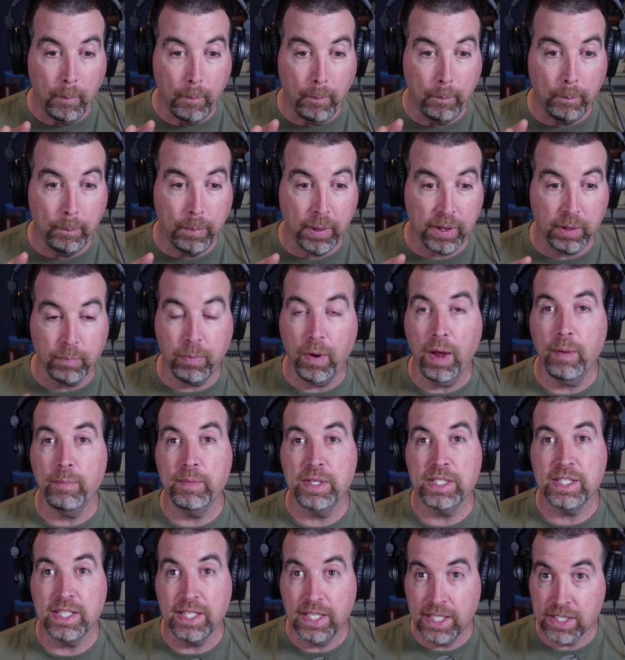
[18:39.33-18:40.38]
But the problem
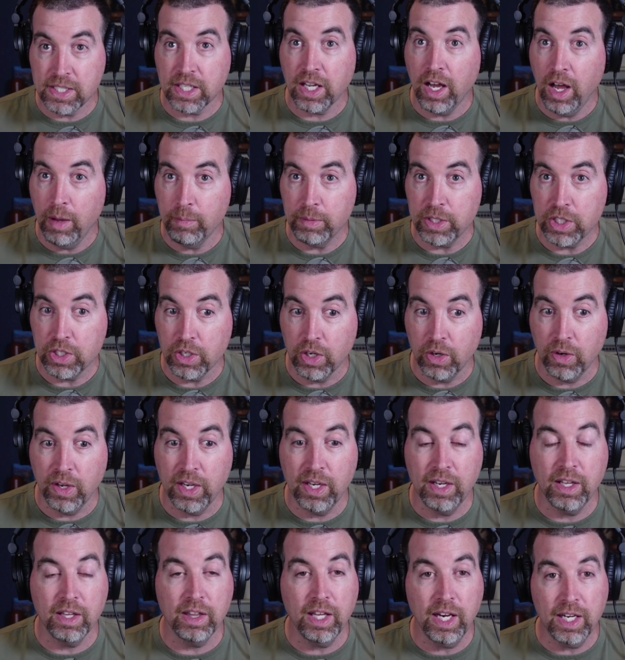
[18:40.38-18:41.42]
is, it is a comedy show. And
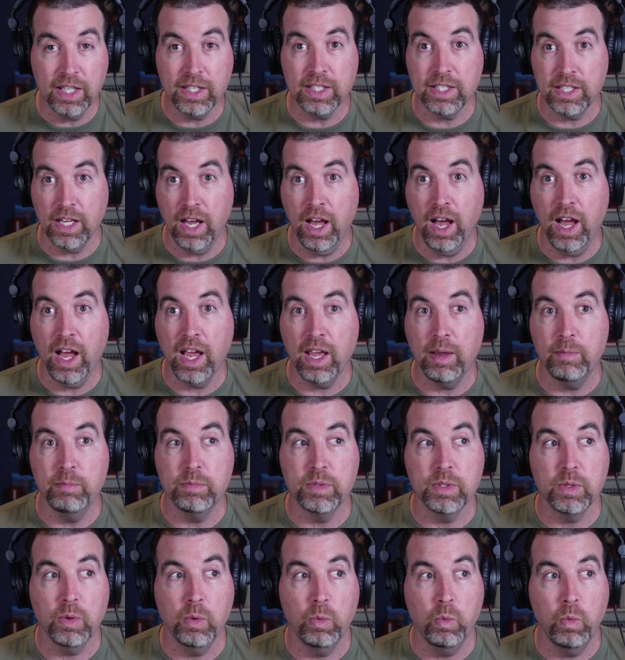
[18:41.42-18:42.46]
a lot of the
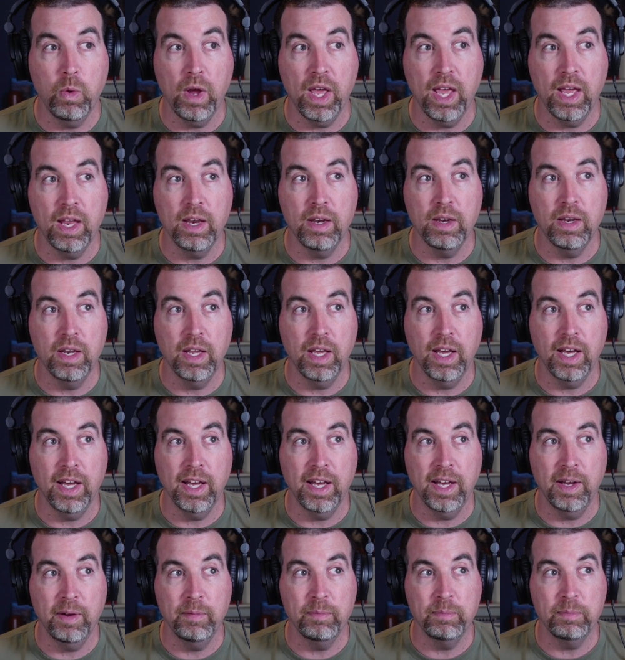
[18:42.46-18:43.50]
times when,
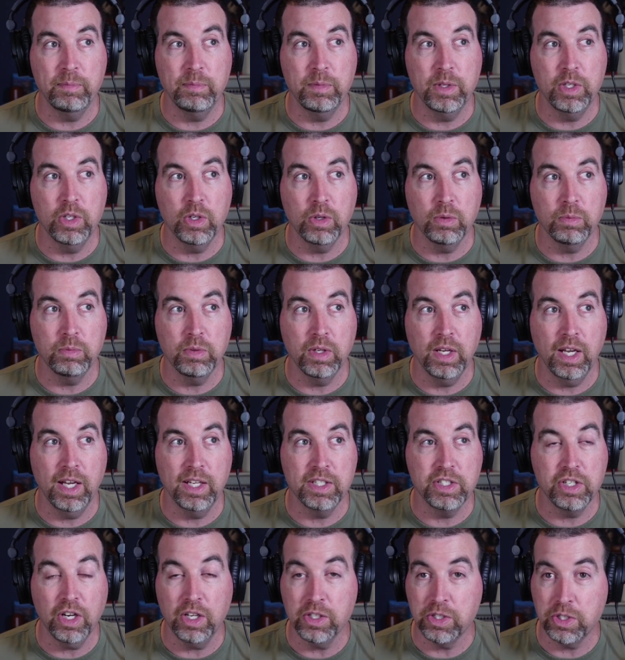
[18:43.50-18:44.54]

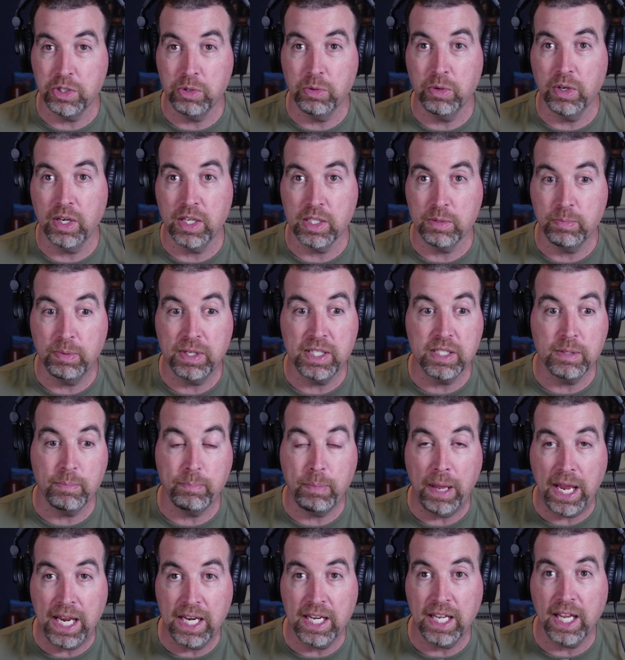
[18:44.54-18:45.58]
Jon Stewart has been
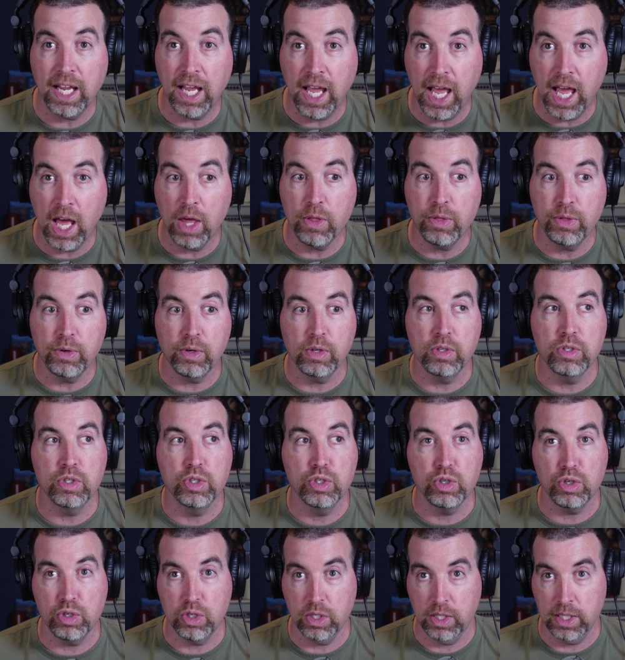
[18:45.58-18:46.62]
debating other
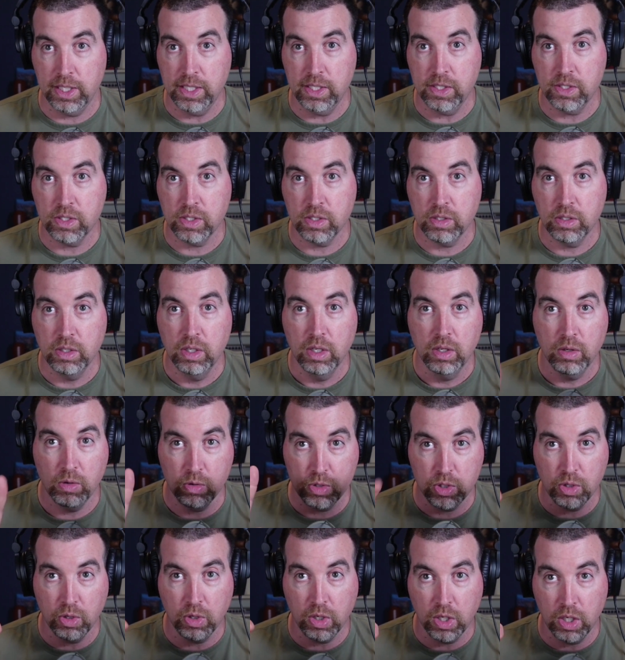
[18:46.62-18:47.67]
journalists or
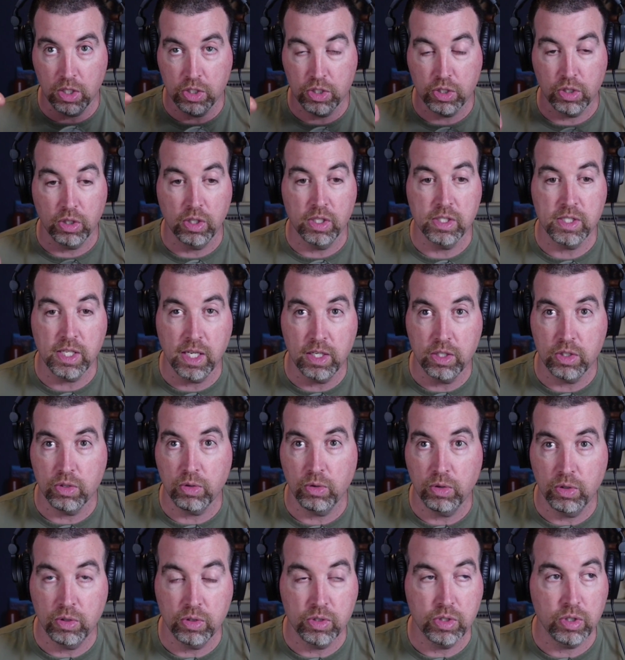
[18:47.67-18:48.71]
so-called journalists,
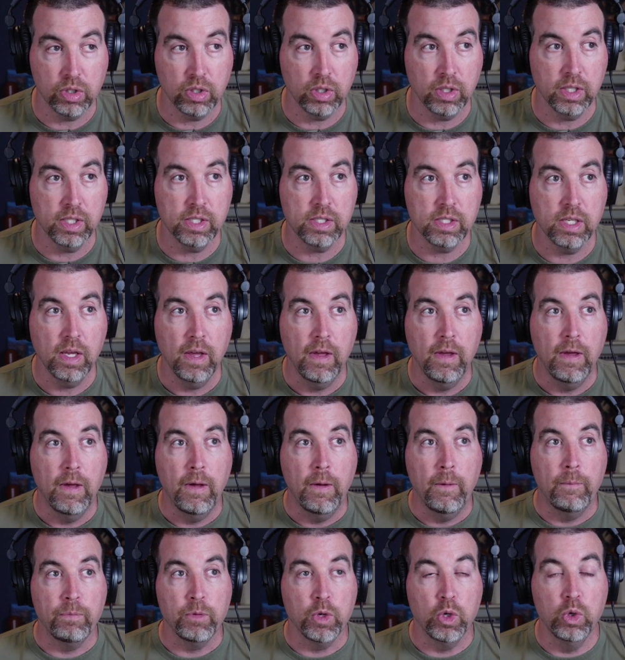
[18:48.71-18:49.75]
editorial journalists,
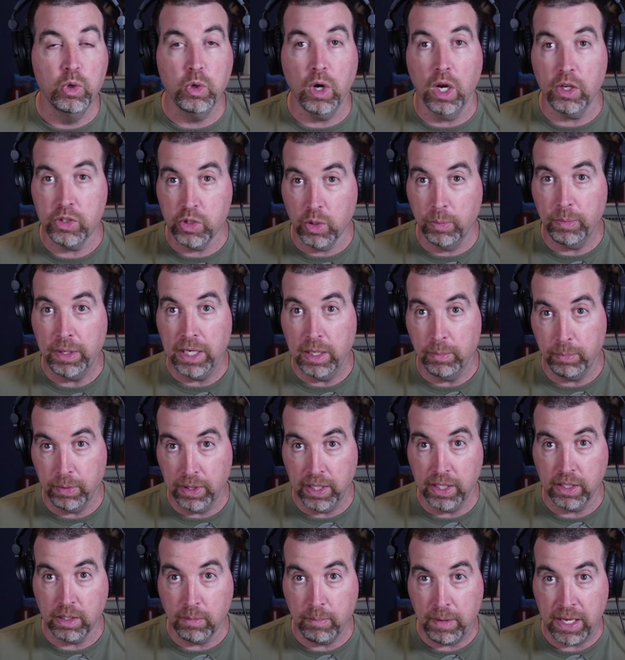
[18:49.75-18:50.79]
who also
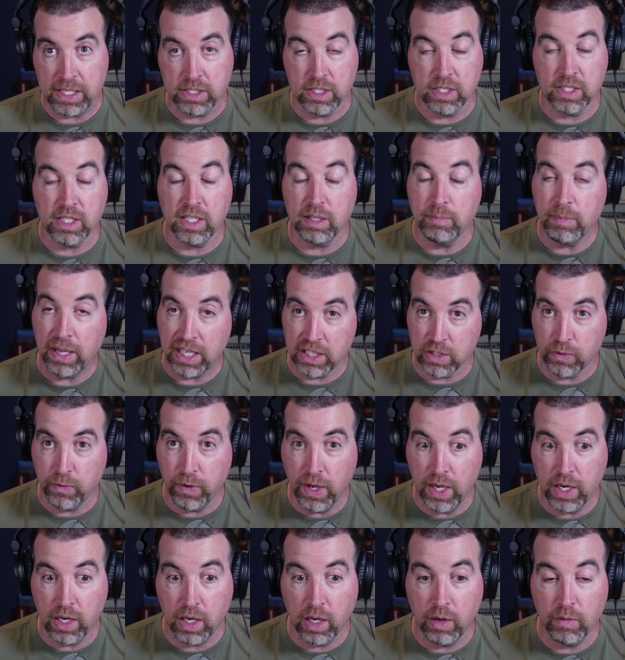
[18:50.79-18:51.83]
manipulate the message that he makes
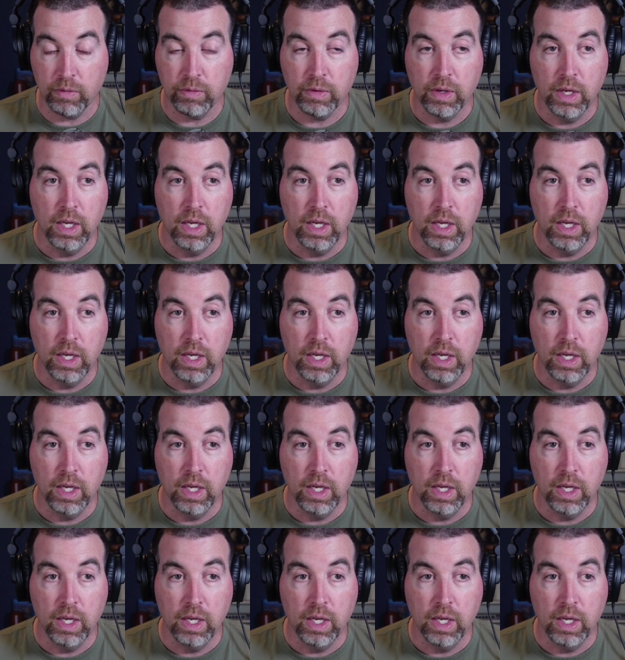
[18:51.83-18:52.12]
fun of,